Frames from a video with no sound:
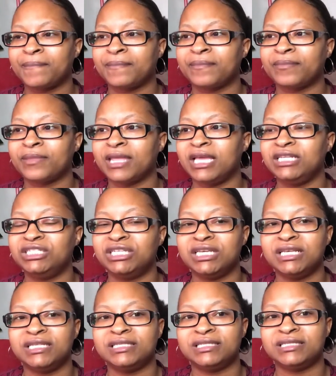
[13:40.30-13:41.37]

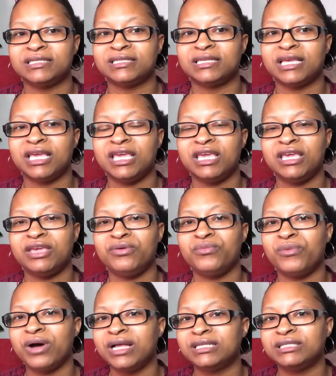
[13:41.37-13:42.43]
he
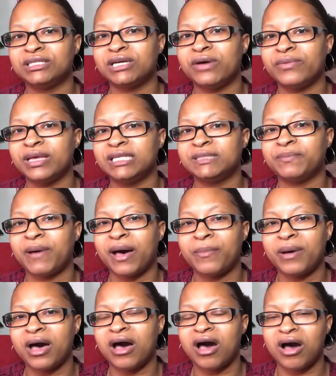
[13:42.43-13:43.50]
wants to go with his
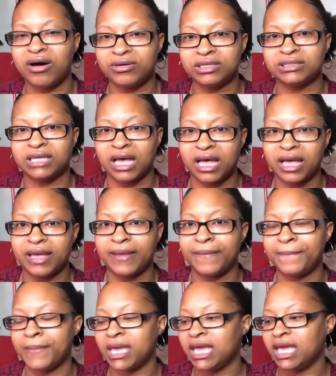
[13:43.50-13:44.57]
papa all the time.
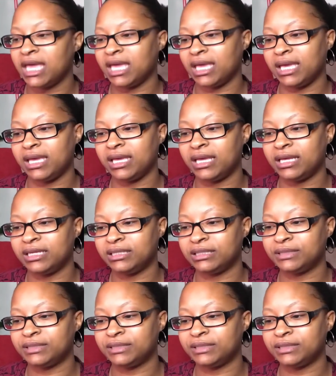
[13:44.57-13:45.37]
And